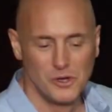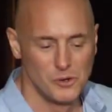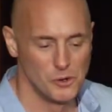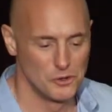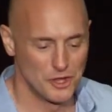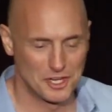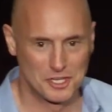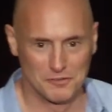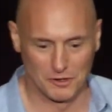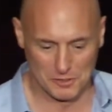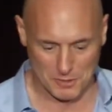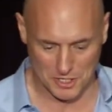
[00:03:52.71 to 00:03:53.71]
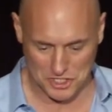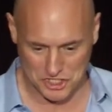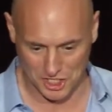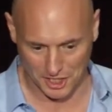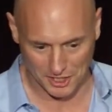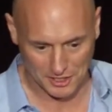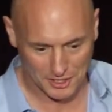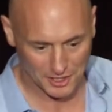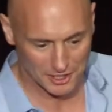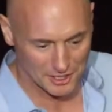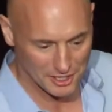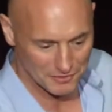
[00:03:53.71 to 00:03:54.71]
Well, thank you very much, uh,
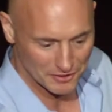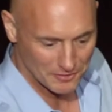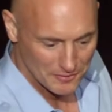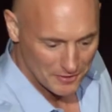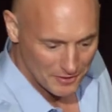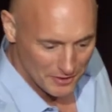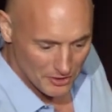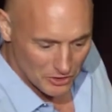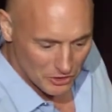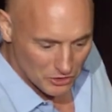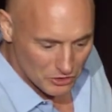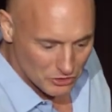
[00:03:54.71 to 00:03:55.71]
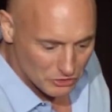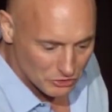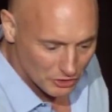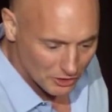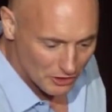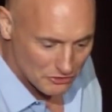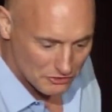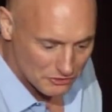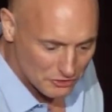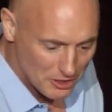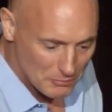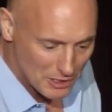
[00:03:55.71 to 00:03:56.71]
uh, Evan. So, I'm going to
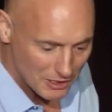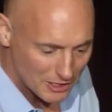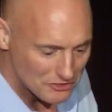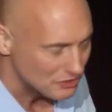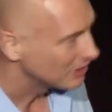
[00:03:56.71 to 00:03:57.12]
dim the lights